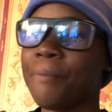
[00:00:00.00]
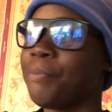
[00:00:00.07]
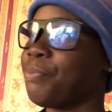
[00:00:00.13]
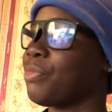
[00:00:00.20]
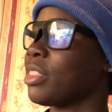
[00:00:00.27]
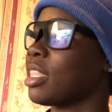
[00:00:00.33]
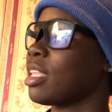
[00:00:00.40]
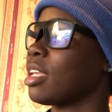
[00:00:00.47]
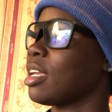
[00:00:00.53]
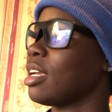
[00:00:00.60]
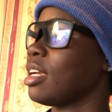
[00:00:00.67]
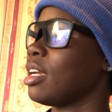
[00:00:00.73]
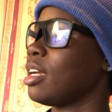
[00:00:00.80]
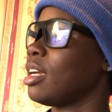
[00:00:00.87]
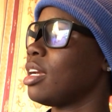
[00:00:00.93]

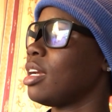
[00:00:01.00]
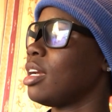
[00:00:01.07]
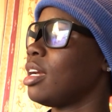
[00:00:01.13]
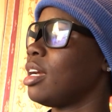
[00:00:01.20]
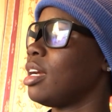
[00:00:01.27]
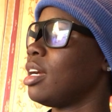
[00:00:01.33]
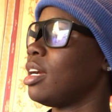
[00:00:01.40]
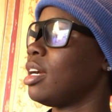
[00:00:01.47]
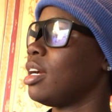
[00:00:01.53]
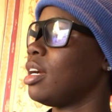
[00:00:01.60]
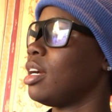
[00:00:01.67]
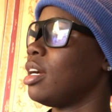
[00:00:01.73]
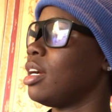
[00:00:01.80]
(silence)